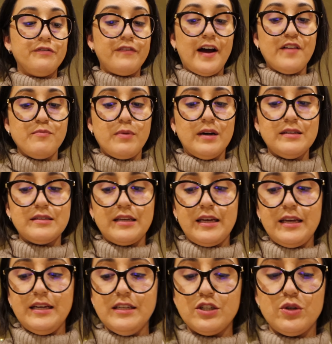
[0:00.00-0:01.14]
$5
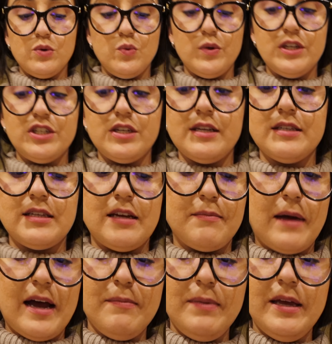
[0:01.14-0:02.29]
each, which is, in
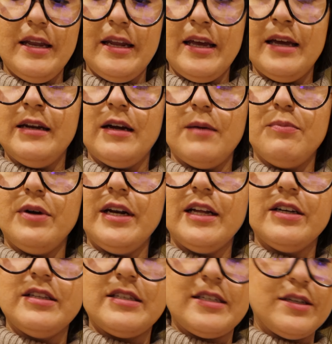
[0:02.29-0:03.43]
my opinion, a pretty
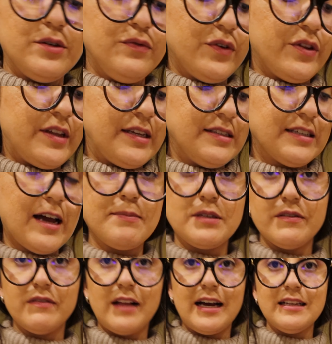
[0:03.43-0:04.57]
good deal for these types
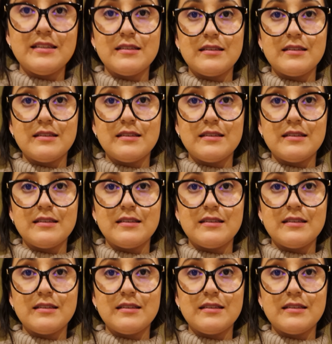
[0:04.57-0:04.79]
of lights.